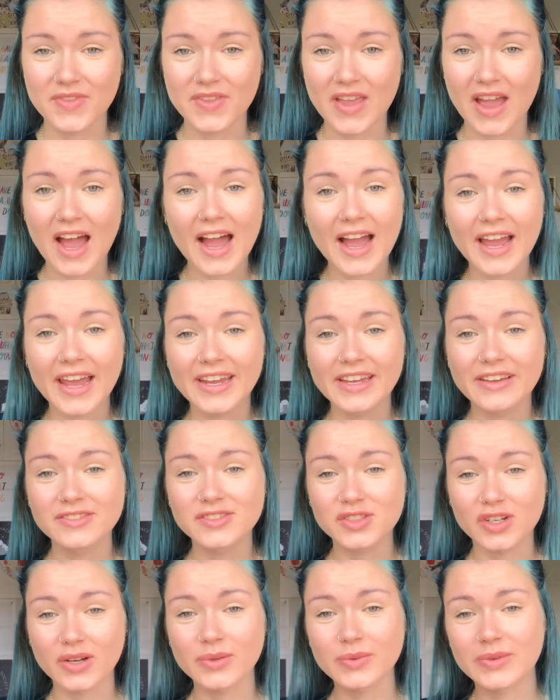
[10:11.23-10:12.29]
I have
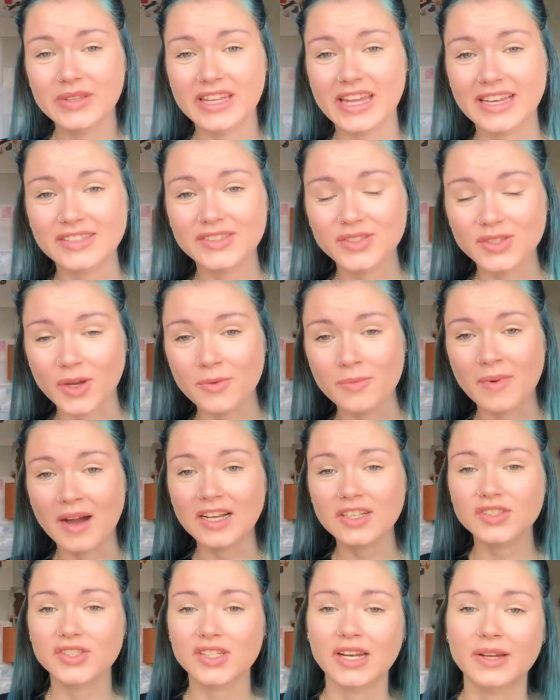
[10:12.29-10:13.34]
struggled with that so
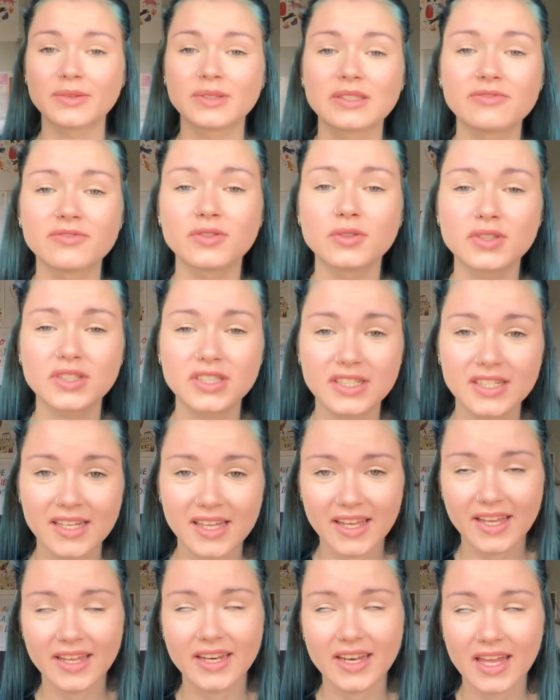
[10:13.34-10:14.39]
much, and I was
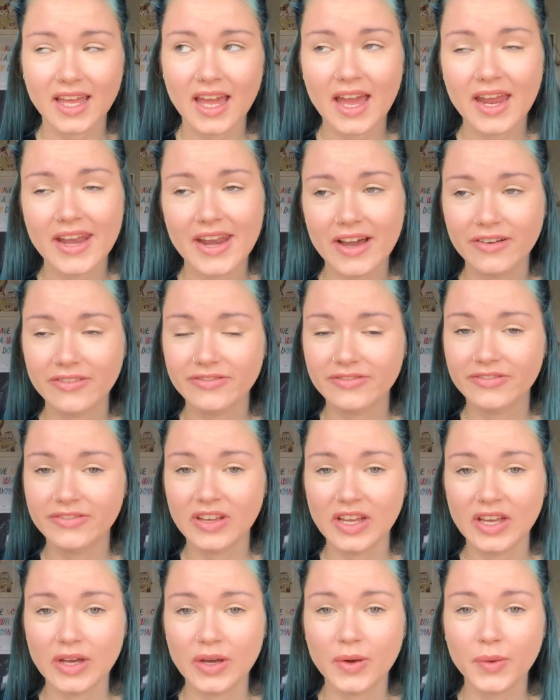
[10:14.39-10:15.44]
fortunate enough
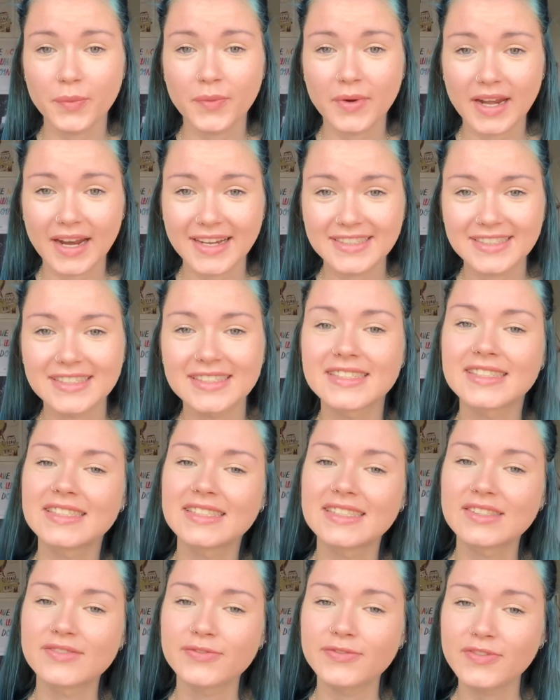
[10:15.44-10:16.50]
for when I did
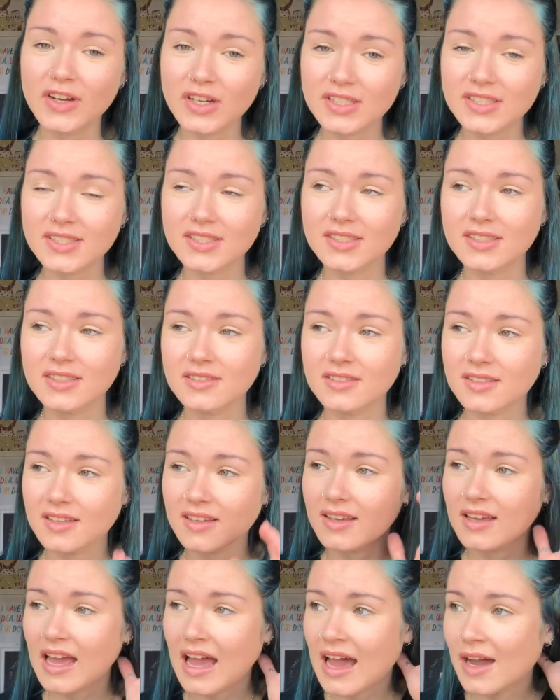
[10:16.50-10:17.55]
first
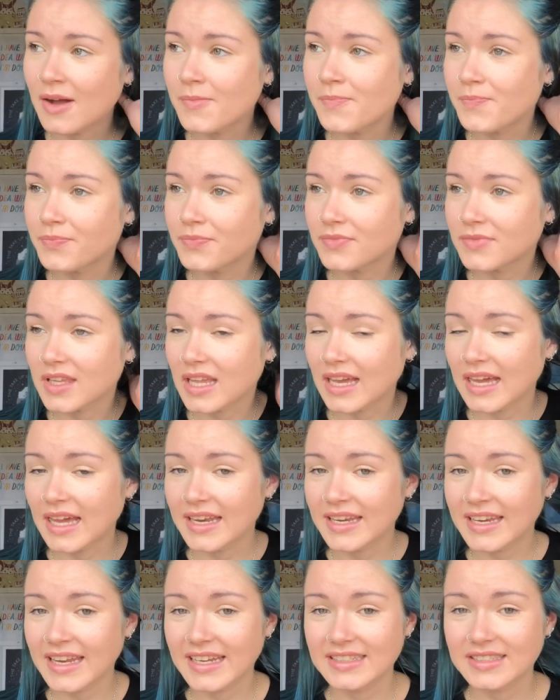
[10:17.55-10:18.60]

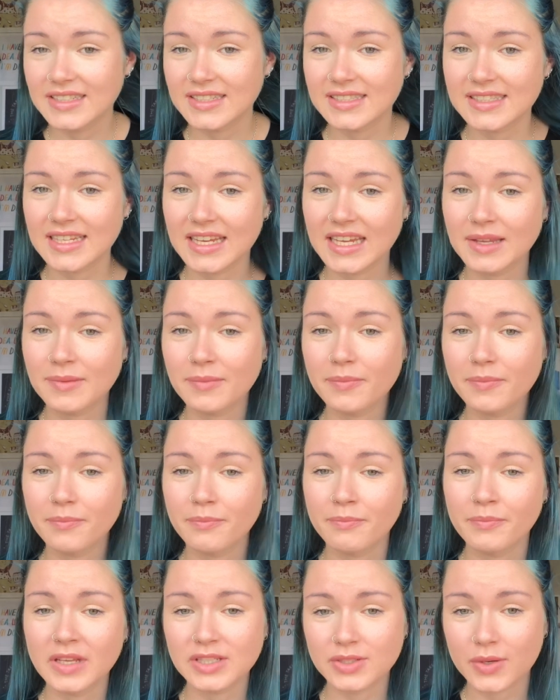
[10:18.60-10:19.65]
need to see
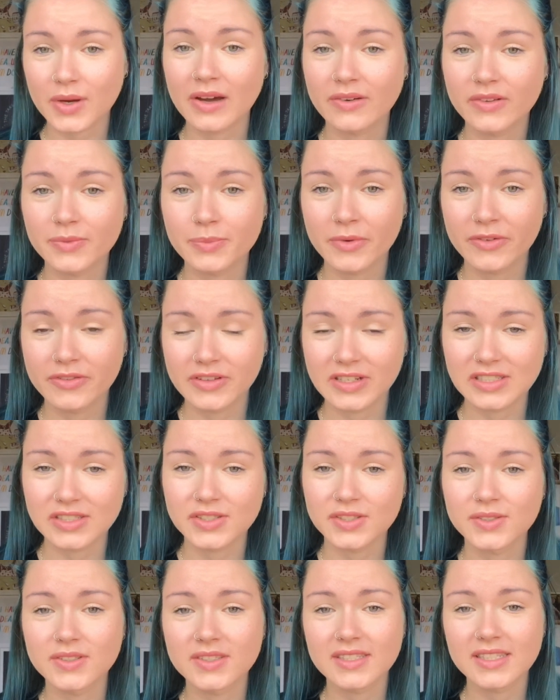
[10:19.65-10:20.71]
mental health
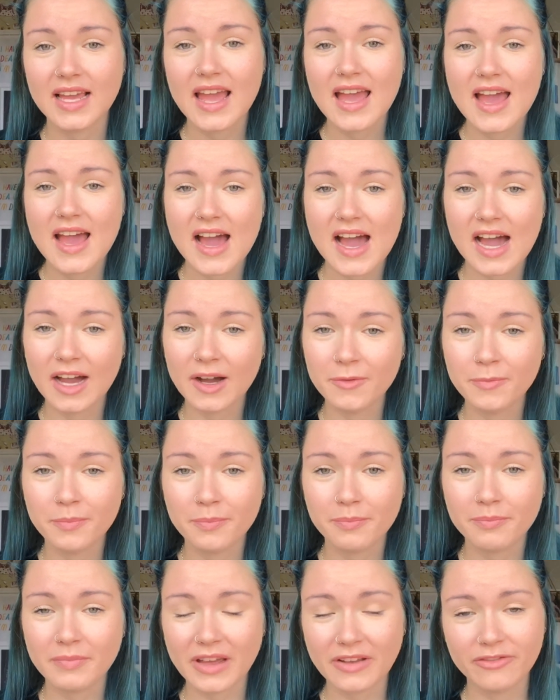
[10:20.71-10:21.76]
professionals,
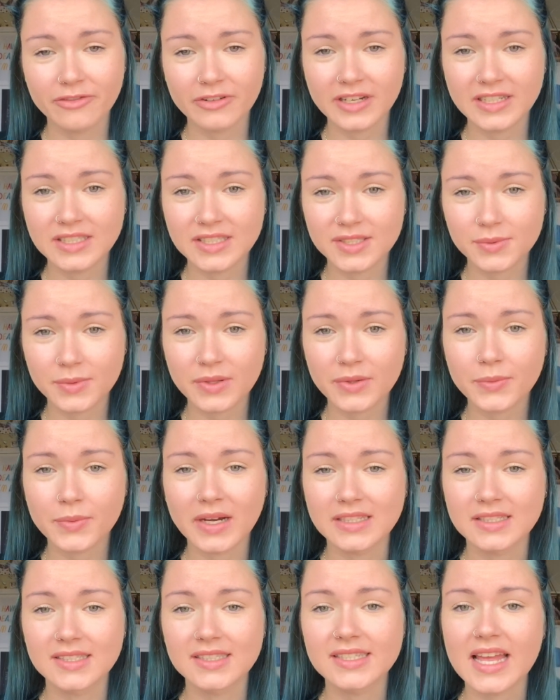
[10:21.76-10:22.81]
my friends were the
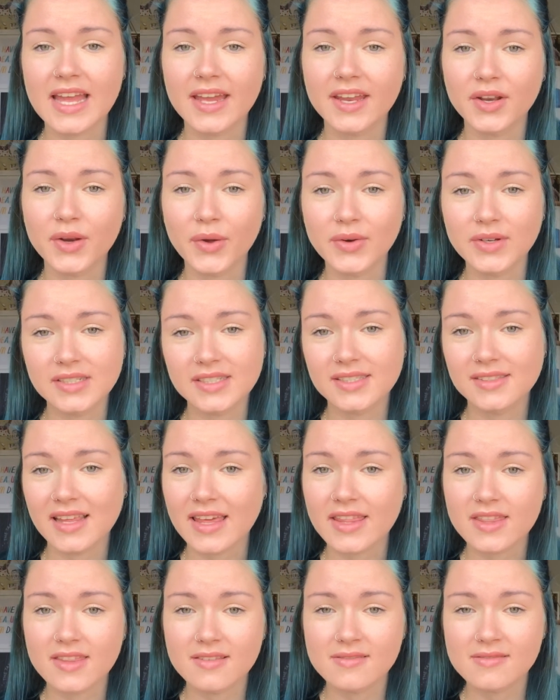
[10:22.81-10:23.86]
ones that noticed
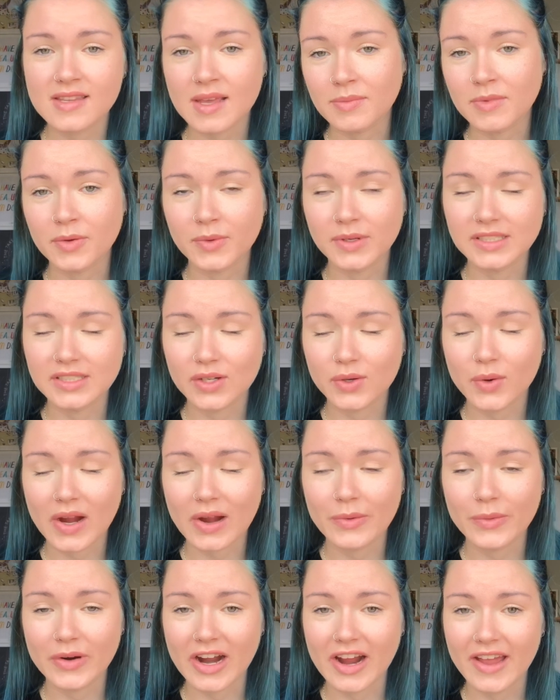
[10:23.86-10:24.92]
that something wasn't
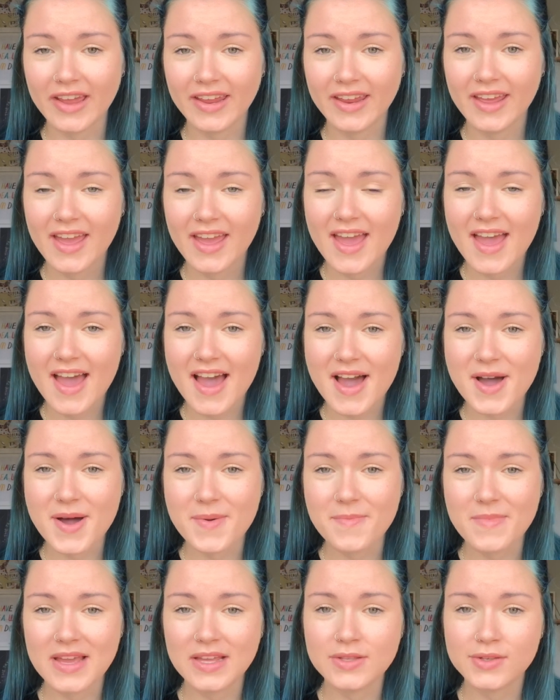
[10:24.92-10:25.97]
quite right,
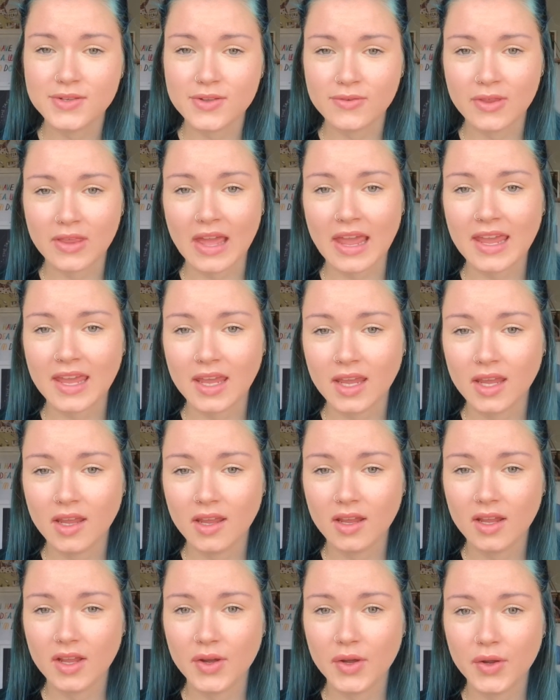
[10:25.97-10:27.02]
and so they
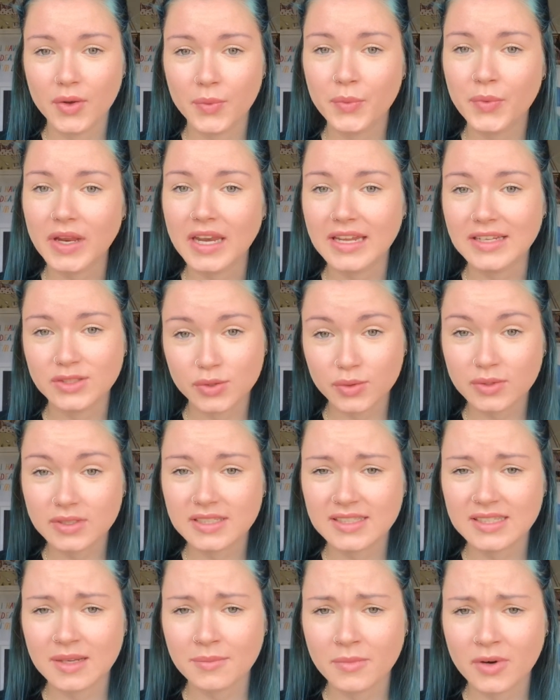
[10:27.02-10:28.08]
went and talked
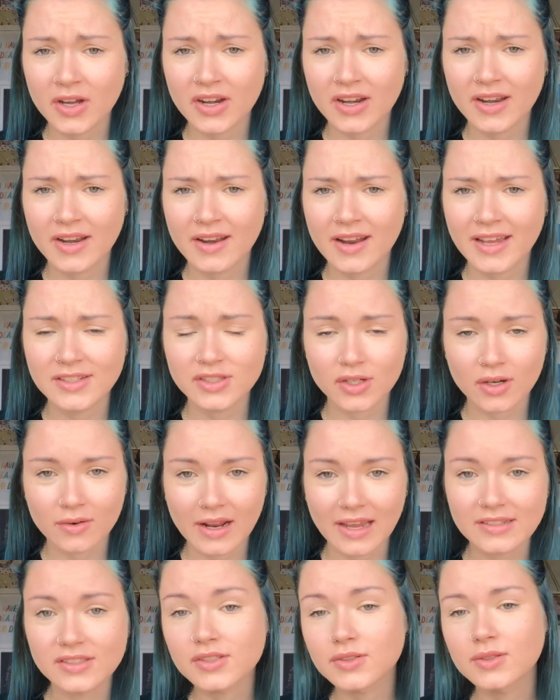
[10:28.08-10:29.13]
to someone and told
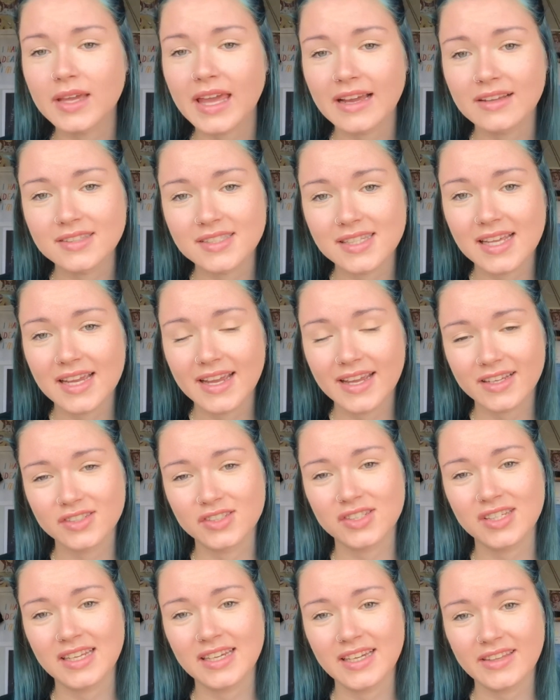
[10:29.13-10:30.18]
our school counsellor
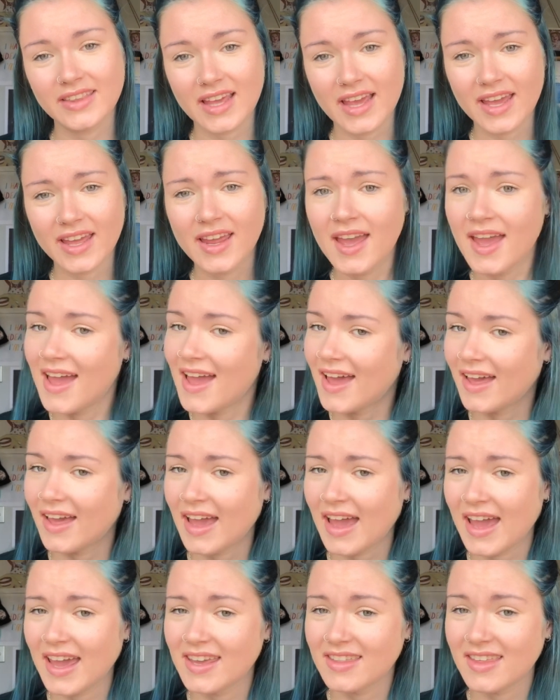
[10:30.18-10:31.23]
actually that,
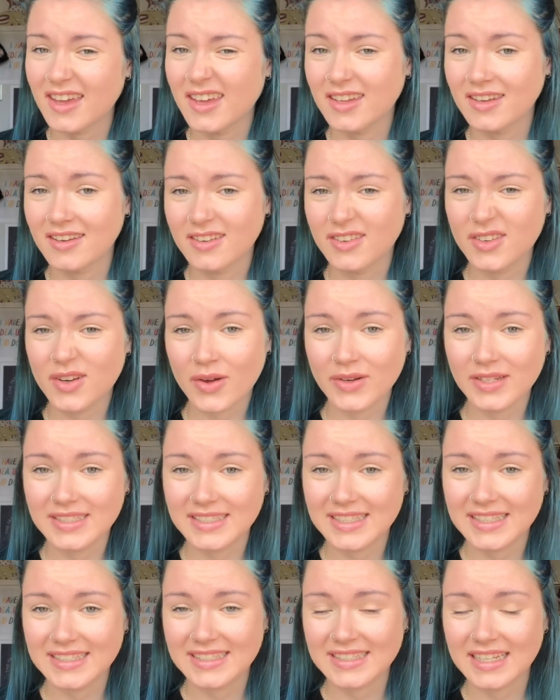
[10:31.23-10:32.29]
hey, they had
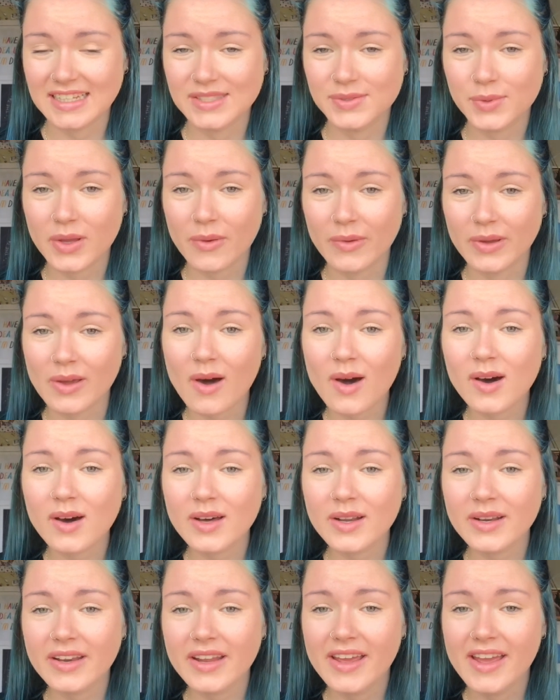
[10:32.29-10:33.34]
noticed these things were going
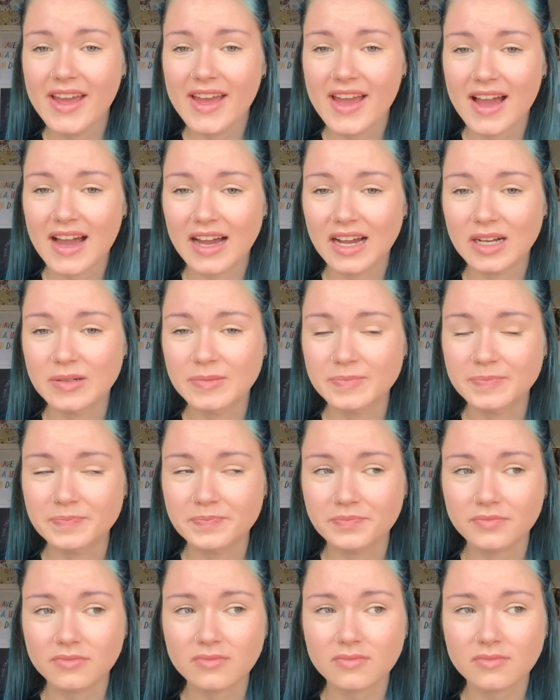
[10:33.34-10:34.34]
on, and